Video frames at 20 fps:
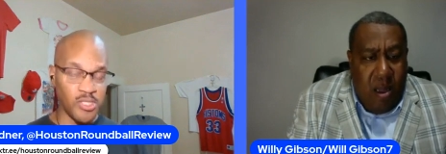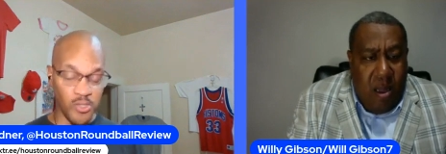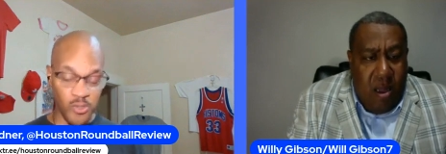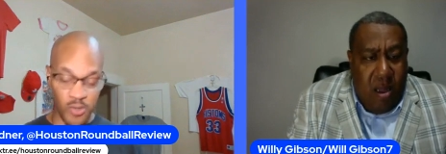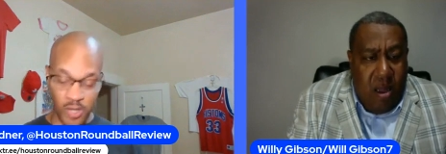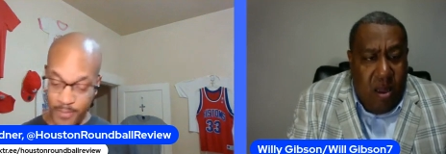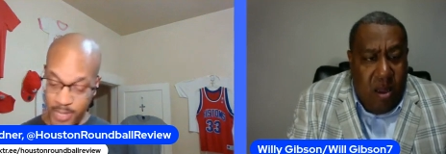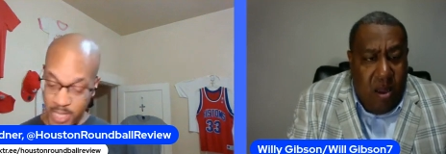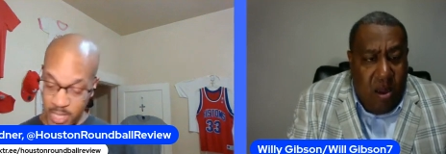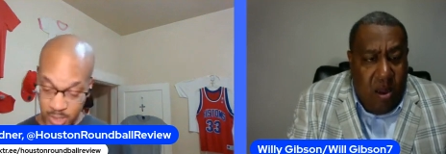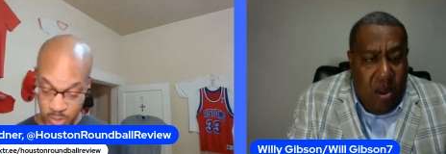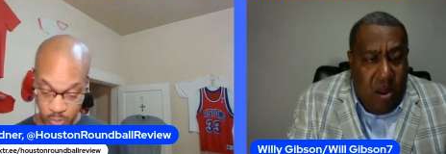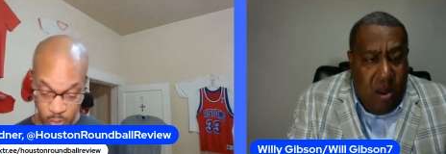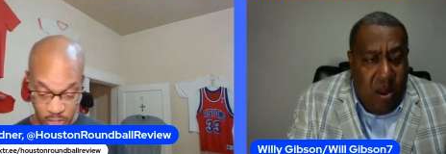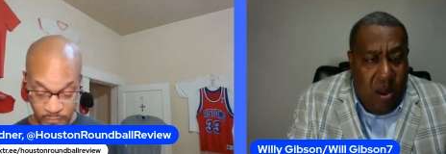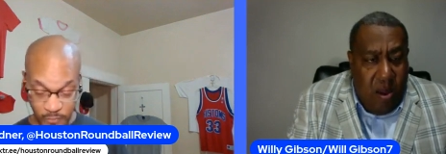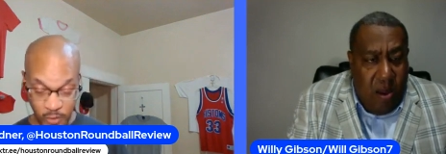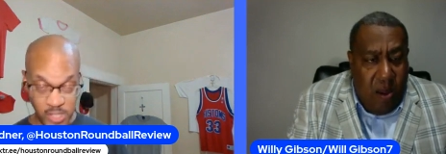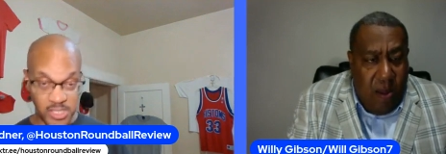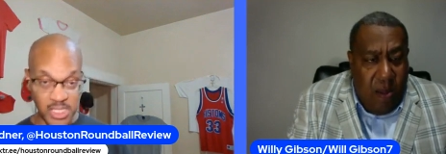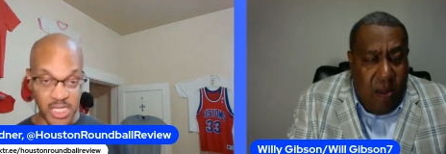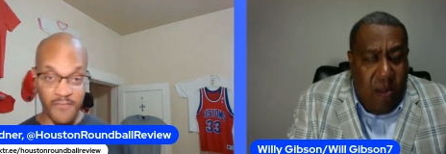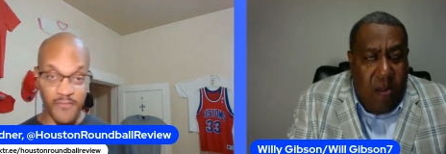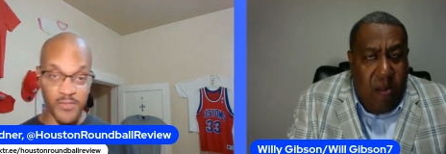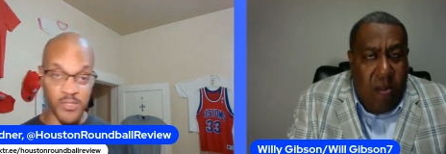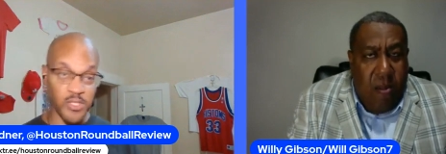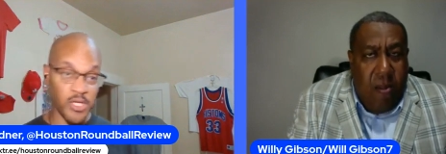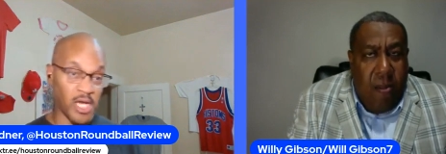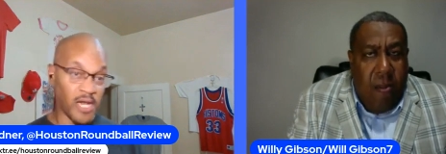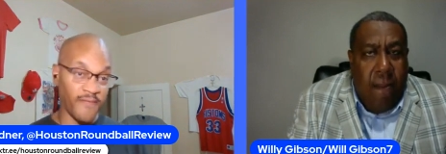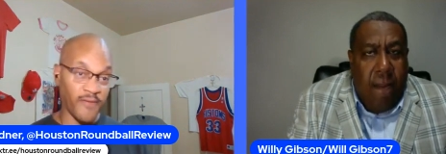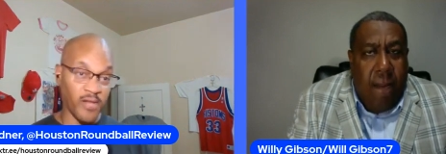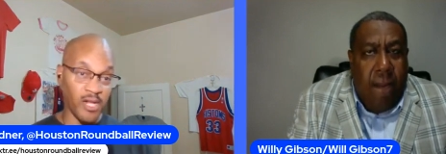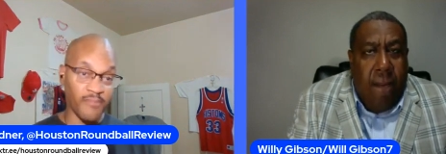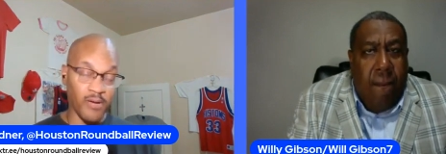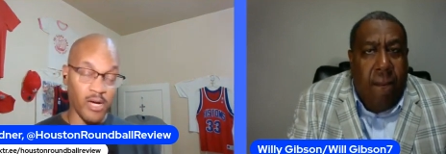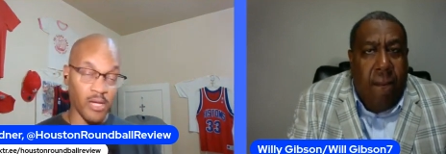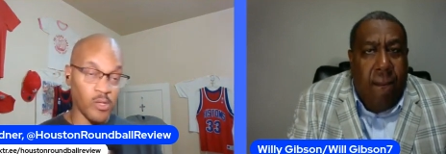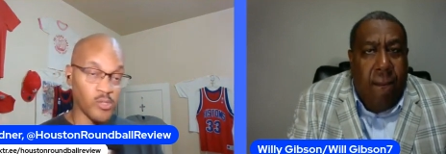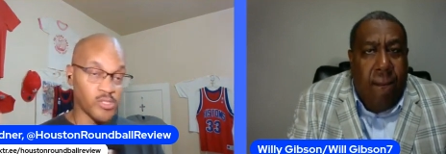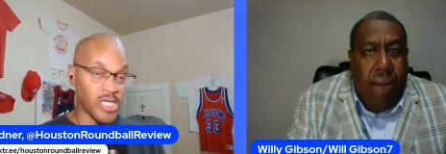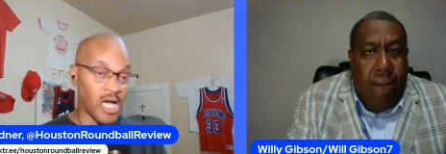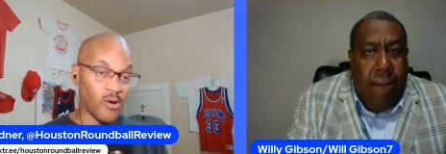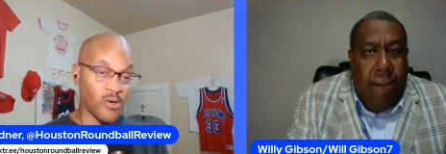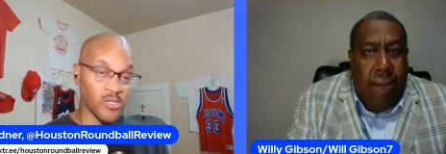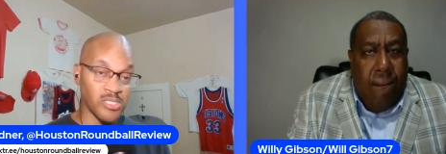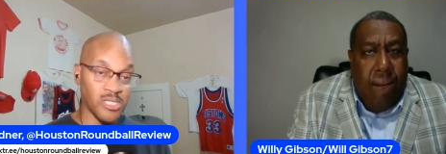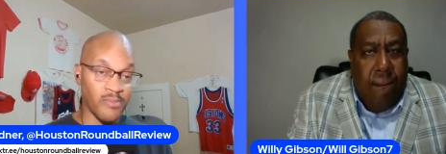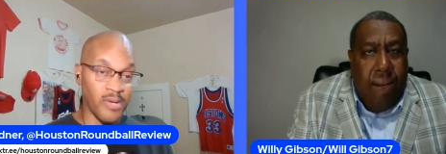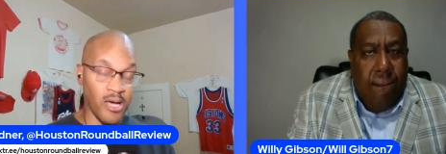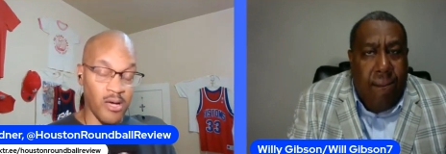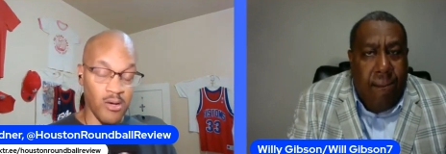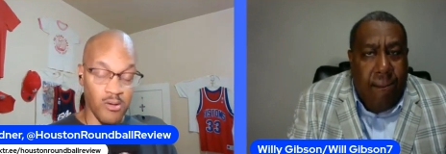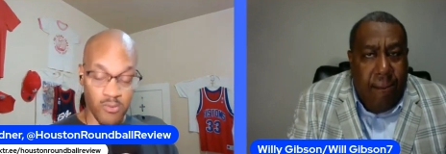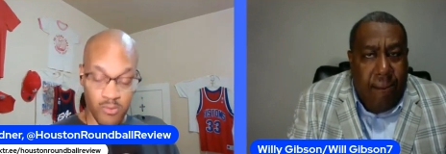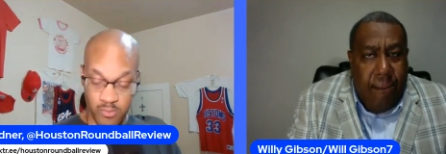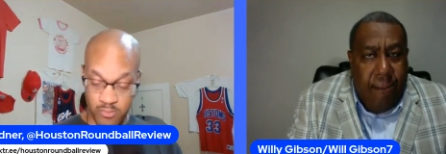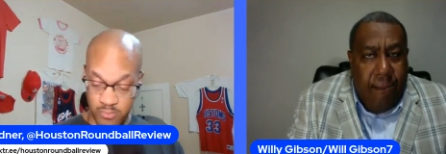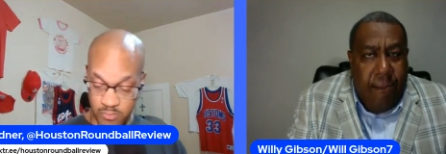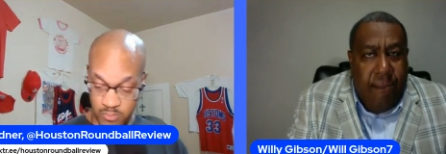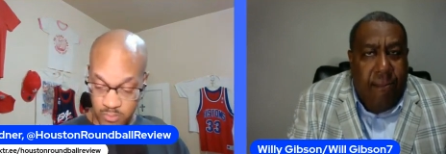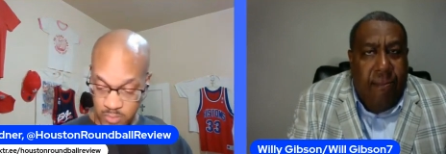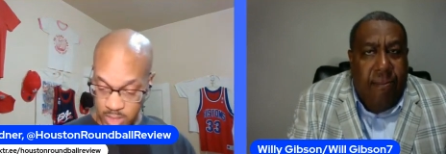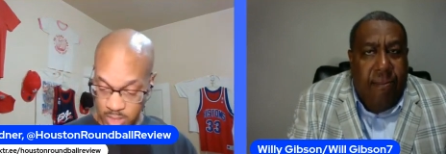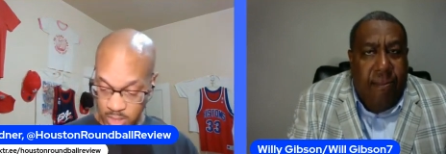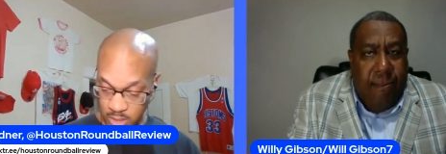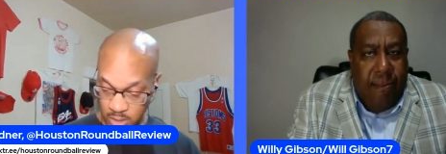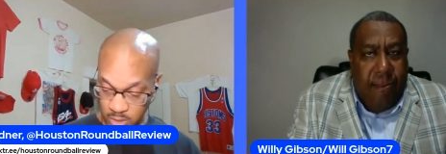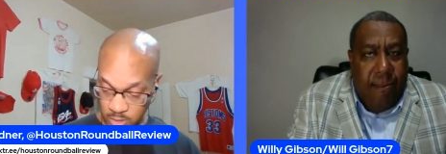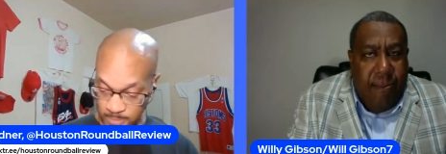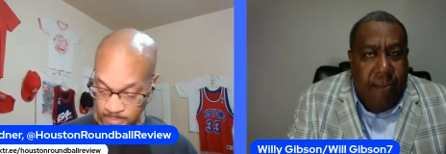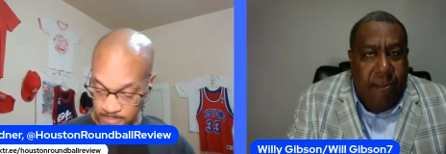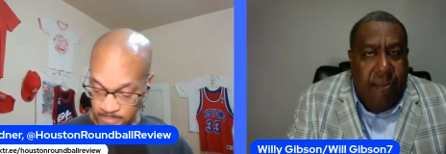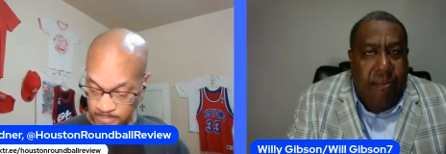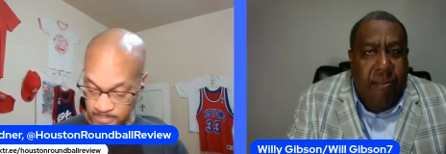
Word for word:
Speaker 1: to, I mean, it's 24 seven, so you got to fill up all those hours somehow. You know,